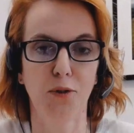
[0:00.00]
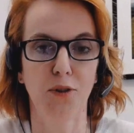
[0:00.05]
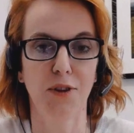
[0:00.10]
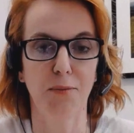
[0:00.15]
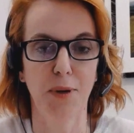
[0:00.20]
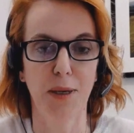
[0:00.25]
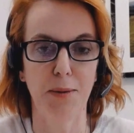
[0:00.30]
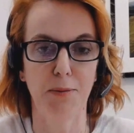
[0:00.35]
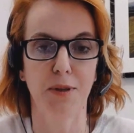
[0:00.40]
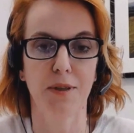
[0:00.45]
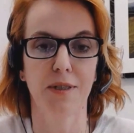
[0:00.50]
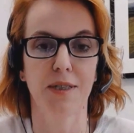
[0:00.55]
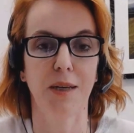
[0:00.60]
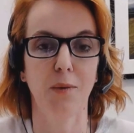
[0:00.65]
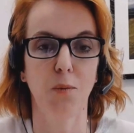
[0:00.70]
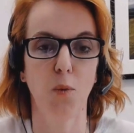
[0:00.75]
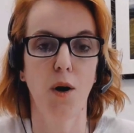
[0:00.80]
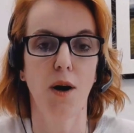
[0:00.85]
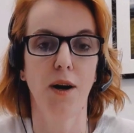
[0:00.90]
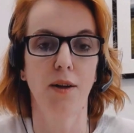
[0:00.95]
that people can see
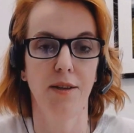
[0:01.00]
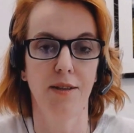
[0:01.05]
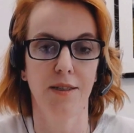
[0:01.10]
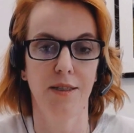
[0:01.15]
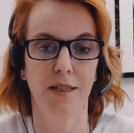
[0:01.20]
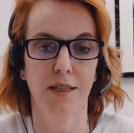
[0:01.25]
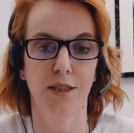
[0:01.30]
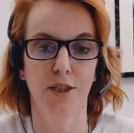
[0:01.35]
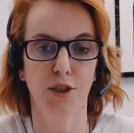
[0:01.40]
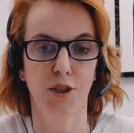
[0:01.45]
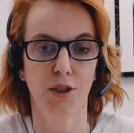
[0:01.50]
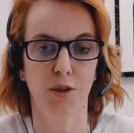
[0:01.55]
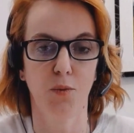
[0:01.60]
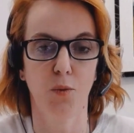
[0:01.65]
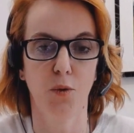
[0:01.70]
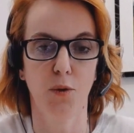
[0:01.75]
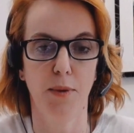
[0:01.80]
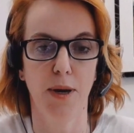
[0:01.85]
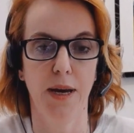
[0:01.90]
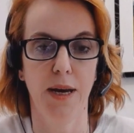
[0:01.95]
why the decisions were
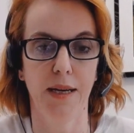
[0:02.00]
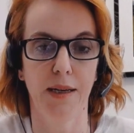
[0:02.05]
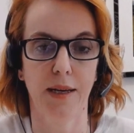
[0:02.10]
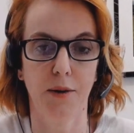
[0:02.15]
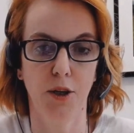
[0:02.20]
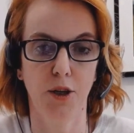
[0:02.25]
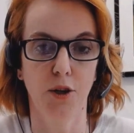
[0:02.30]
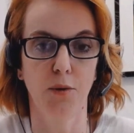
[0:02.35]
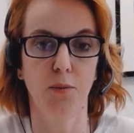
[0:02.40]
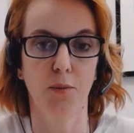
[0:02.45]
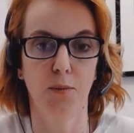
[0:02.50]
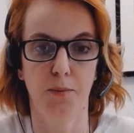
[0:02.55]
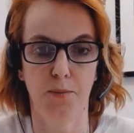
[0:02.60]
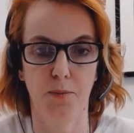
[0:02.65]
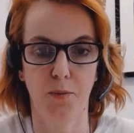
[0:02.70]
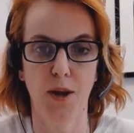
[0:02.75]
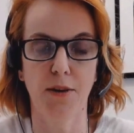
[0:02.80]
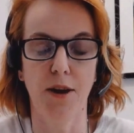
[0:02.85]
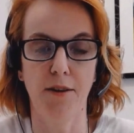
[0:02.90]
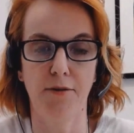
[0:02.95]
made.
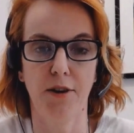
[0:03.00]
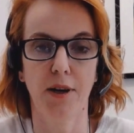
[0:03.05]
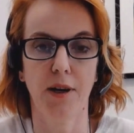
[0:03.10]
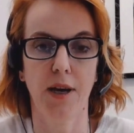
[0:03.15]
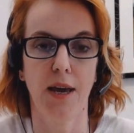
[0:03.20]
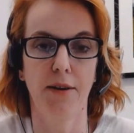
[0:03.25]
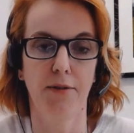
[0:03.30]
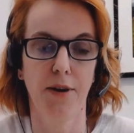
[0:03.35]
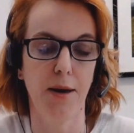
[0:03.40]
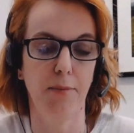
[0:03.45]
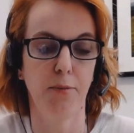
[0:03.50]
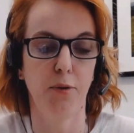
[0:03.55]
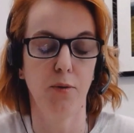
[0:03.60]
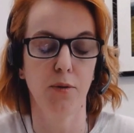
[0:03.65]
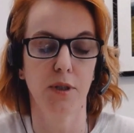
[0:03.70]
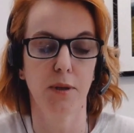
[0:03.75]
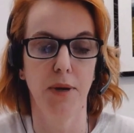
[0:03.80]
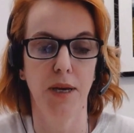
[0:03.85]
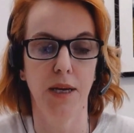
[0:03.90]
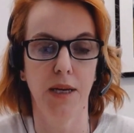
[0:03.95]
If airports
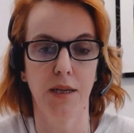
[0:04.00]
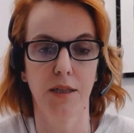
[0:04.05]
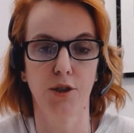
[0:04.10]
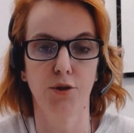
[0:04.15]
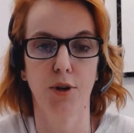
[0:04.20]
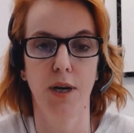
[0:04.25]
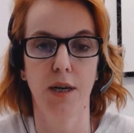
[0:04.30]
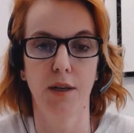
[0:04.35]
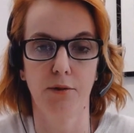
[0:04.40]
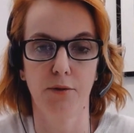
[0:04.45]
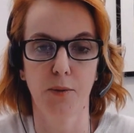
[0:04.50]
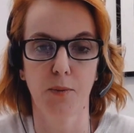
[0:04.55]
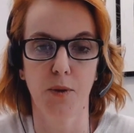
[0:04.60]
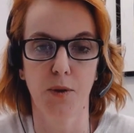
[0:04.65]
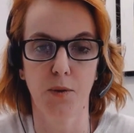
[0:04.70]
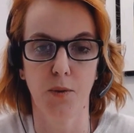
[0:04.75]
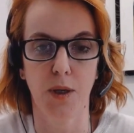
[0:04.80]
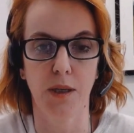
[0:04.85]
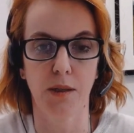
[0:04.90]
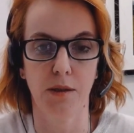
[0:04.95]
are making trade-offs
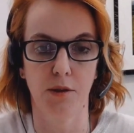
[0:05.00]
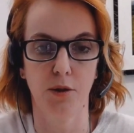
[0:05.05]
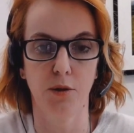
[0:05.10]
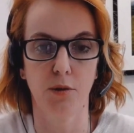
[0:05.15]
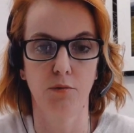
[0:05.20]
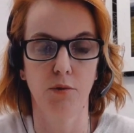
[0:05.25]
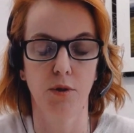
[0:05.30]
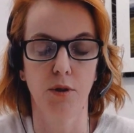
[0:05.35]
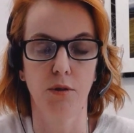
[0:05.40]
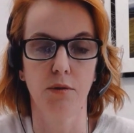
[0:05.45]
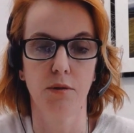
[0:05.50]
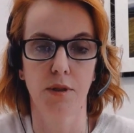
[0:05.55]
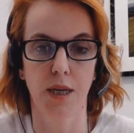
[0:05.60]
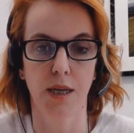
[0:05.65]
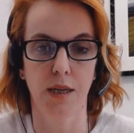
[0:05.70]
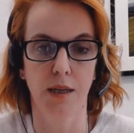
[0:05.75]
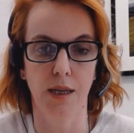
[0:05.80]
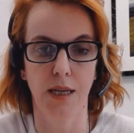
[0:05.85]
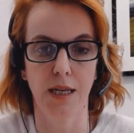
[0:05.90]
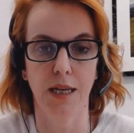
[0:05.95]
between 2 routes,
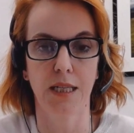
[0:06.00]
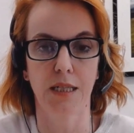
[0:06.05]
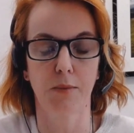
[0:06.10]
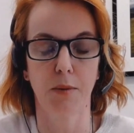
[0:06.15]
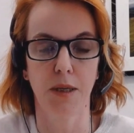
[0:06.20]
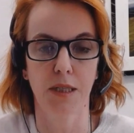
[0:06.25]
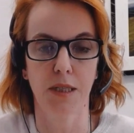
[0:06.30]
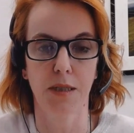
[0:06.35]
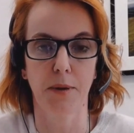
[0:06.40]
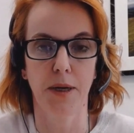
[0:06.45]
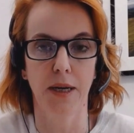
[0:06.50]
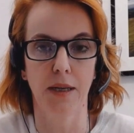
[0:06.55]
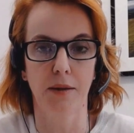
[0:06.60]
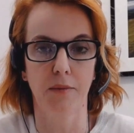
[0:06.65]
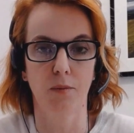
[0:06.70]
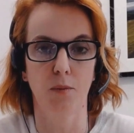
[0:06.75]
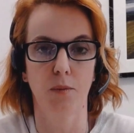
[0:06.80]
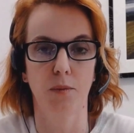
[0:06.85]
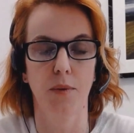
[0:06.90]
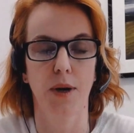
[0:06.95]
then it needs to be explained
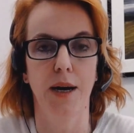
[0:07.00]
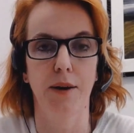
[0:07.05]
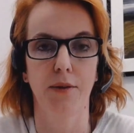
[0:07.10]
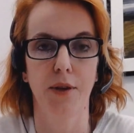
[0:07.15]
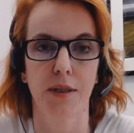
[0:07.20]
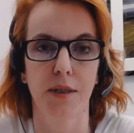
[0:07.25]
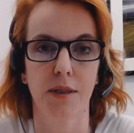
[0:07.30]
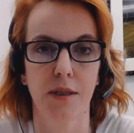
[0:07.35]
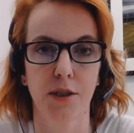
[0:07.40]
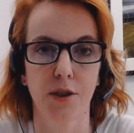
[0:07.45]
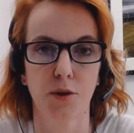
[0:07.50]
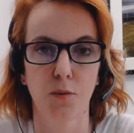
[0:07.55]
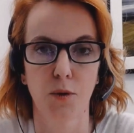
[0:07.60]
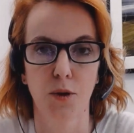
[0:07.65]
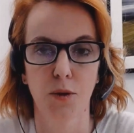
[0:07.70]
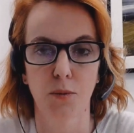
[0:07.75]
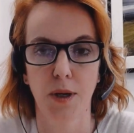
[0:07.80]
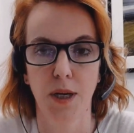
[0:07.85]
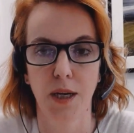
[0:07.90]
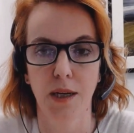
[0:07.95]
how that decision
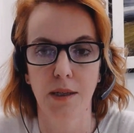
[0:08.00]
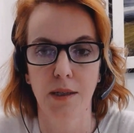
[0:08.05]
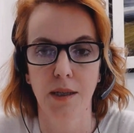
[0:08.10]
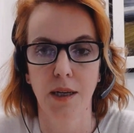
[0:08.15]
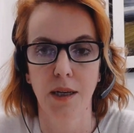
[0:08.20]
was made.